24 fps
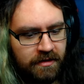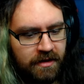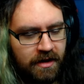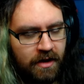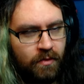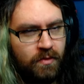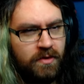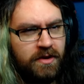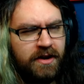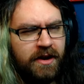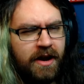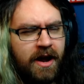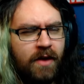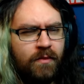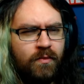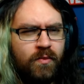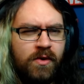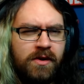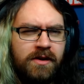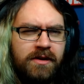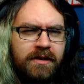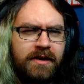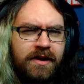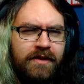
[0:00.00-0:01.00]
I wonder. I
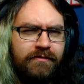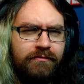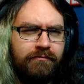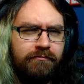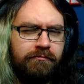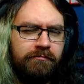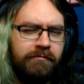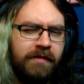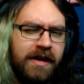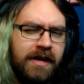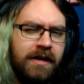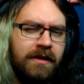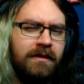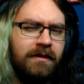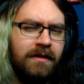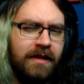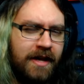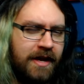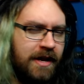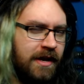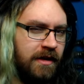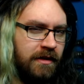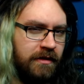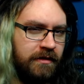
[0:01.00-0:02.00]
wonder if real
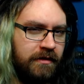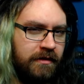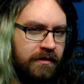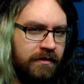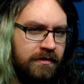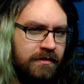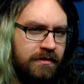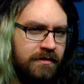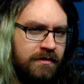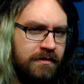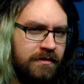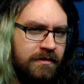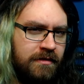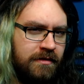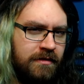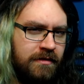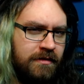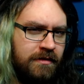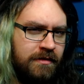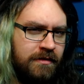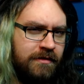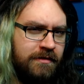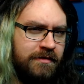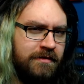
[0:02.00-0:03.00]
Ada
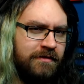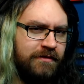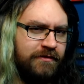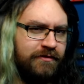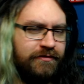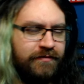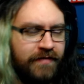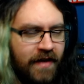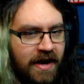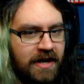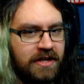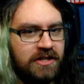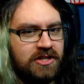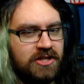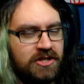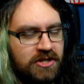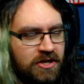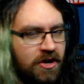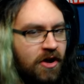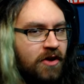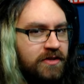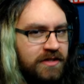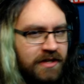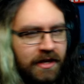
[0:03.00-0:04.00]
fights
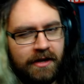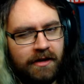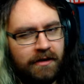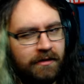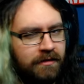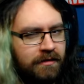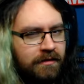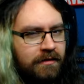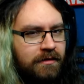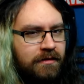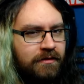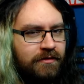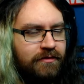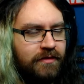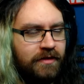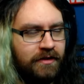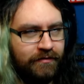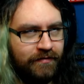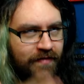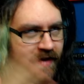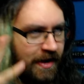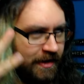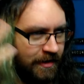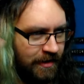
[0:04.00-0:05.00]
not Ada,
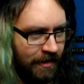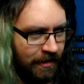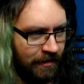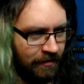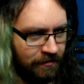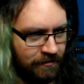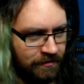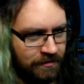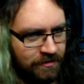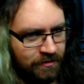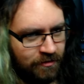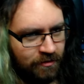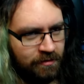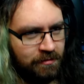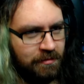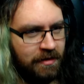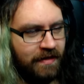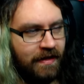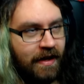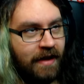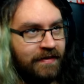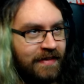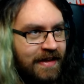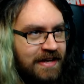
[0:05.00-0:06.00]
fake Ada, do you know what
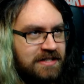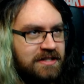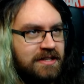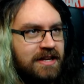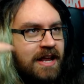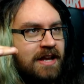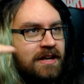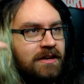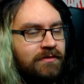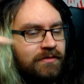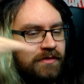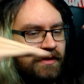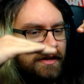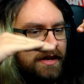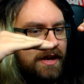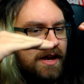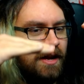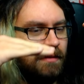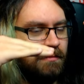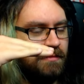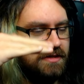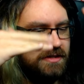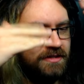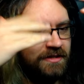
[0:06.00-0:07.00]
I mean? And that's the end of the
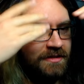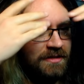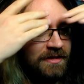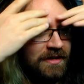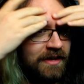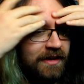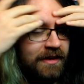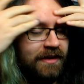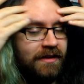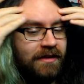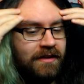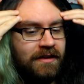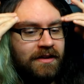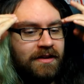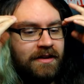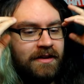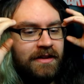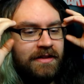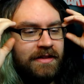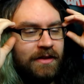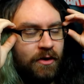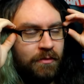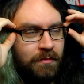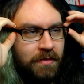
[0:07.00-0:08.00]
game, because, yeah,
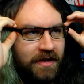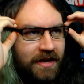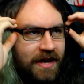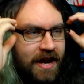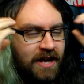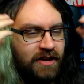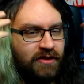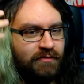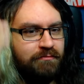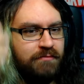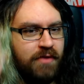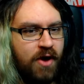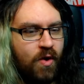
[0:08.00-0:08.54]
that would be kind of